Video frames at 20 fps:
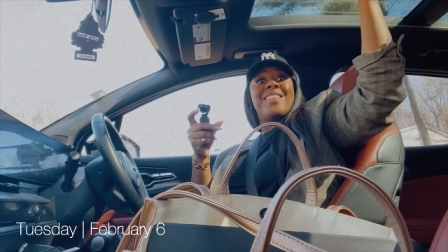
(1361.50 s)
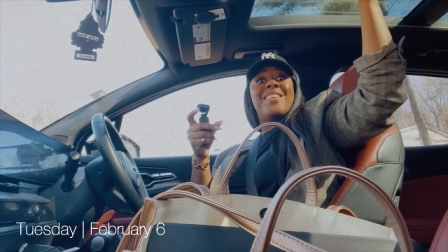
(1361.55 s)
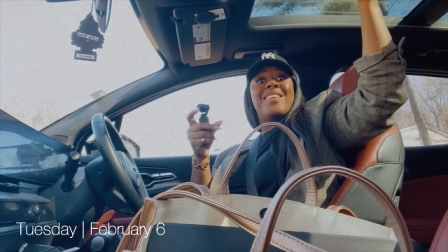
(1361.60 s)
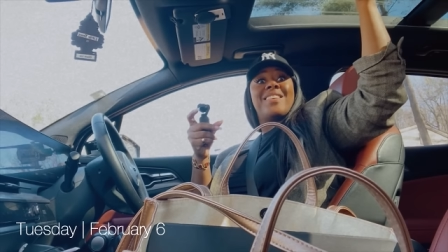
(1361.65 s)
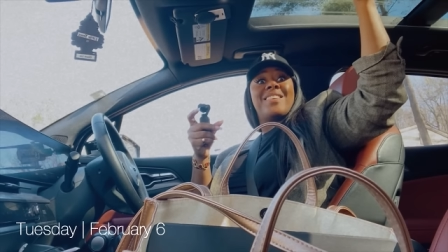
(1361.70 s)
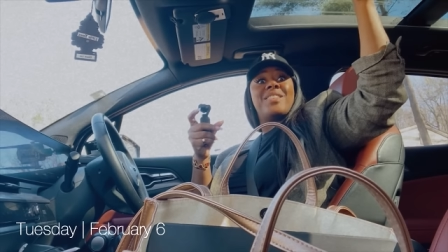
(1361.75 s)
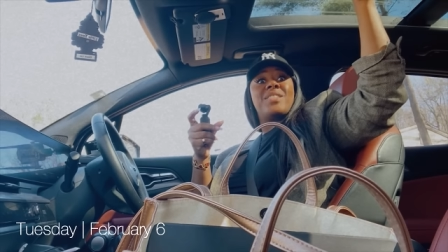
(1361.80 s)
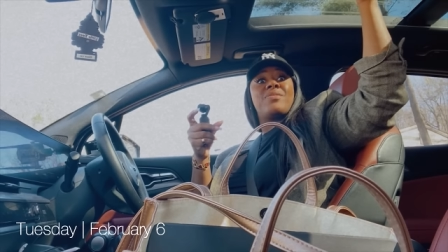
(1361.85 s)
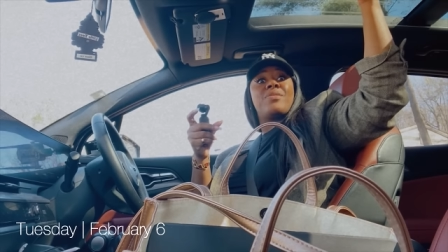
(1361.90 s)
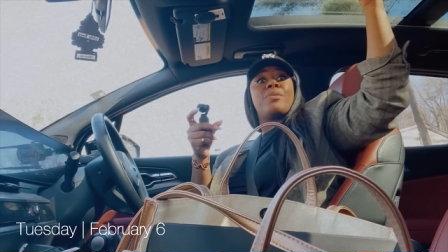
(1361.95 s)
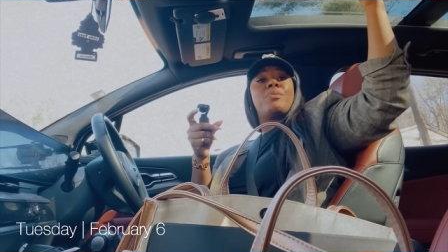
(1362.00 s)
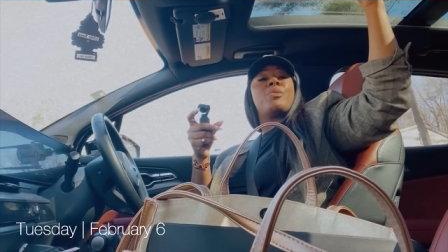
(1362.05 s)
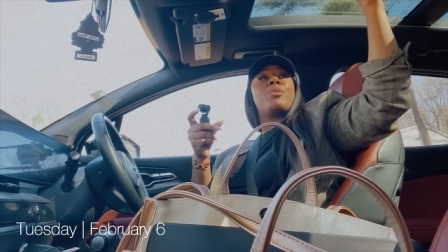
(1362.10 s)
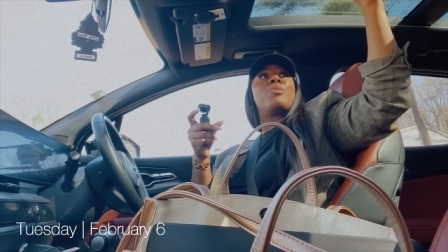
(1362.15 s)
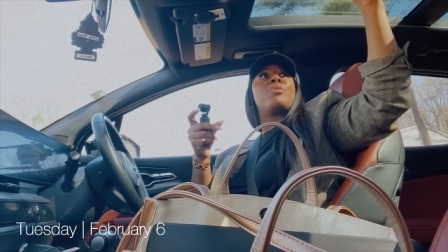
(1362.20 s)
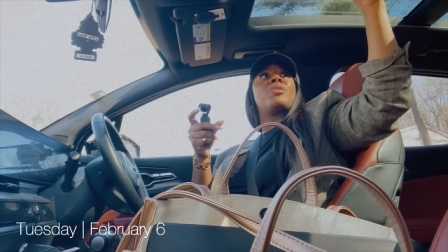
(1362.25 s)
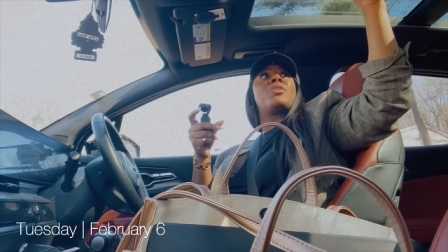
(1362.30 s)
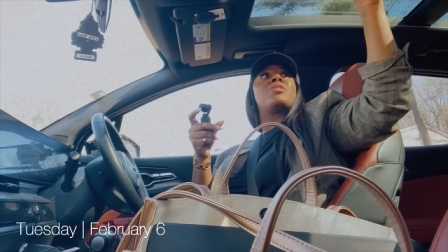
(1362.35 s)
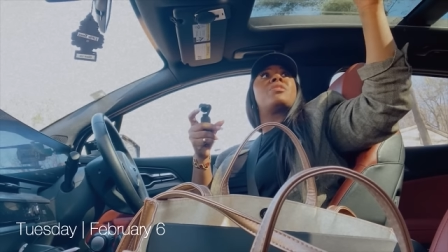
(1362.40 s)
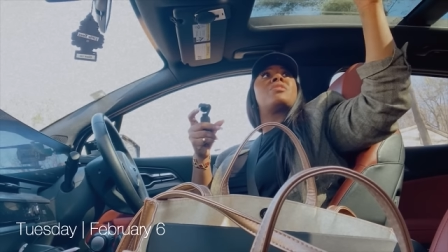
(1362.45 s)
This is gonna be
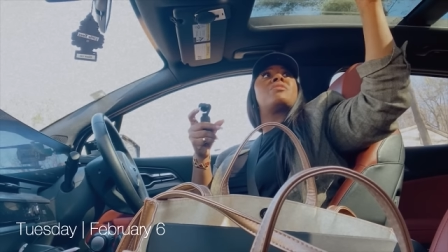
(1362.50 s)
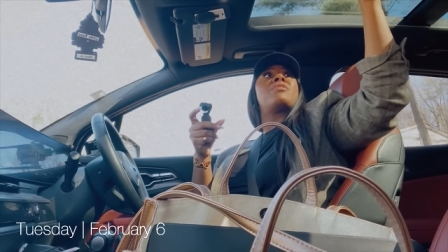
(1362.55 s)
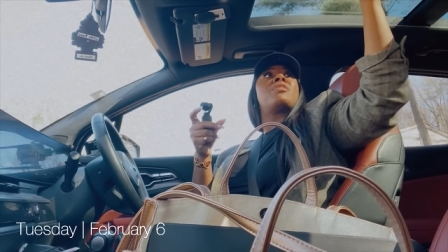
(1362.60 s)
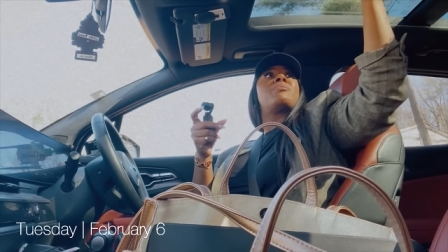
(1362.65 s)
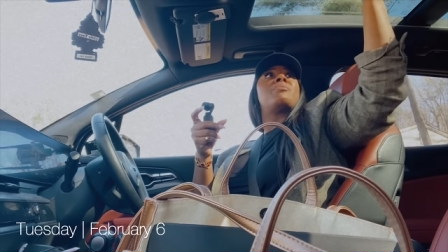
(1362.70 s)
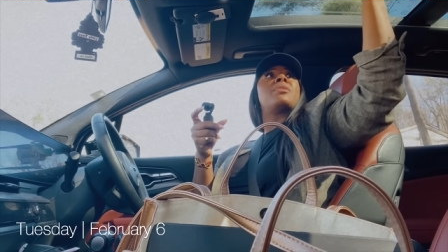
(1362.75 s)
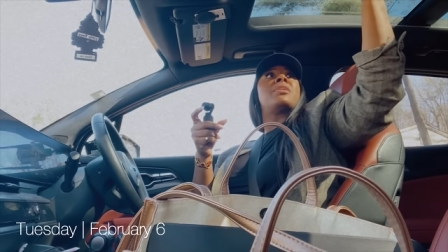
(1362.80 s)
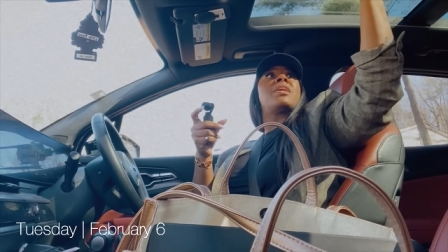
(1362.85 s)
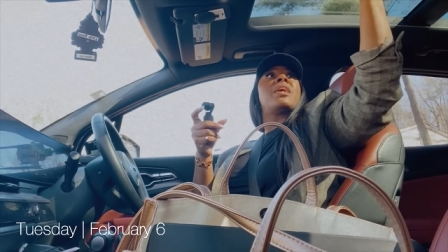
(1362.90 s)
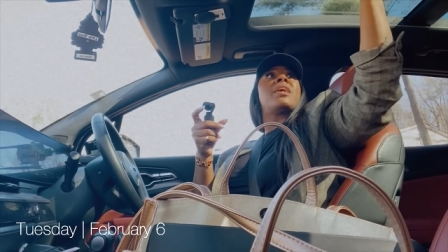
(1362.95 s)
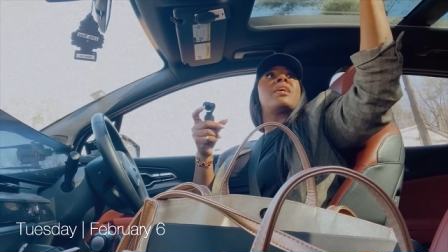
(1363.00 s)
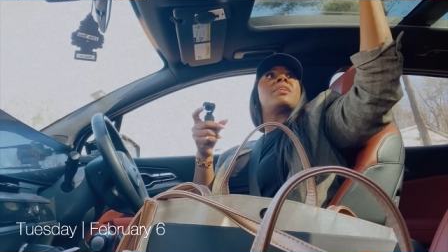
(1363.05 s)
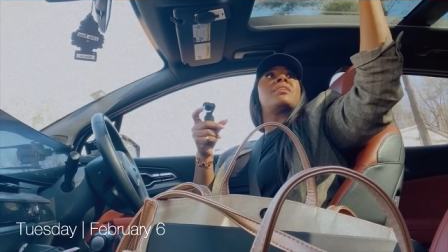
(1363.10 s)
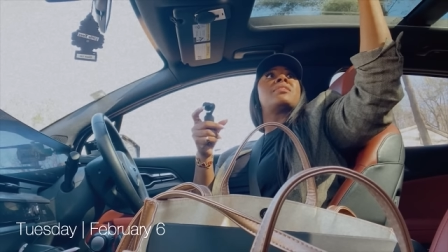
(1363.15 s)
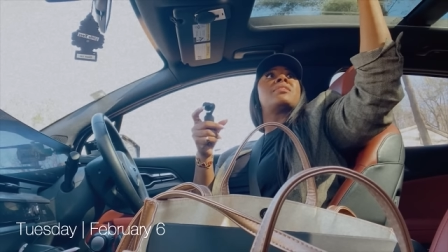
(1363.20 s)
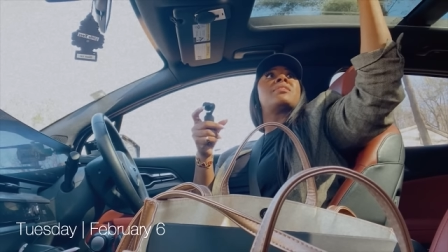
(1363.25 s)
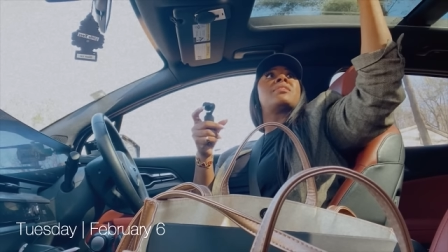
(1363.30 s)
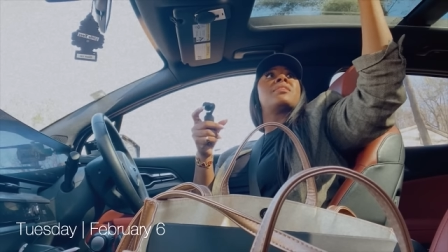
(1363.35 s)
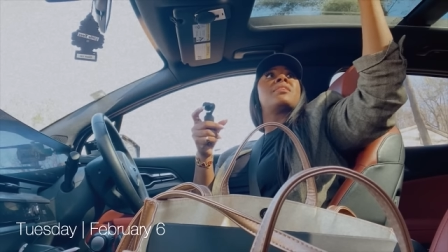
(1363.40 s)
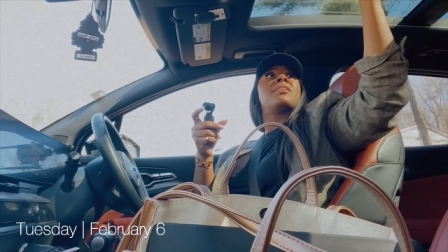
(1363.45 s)
this is gonna be
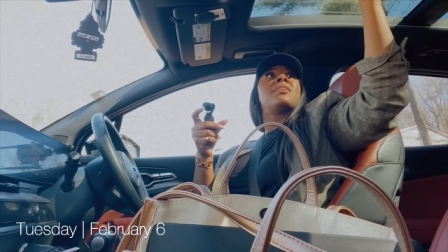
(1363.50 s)
nice.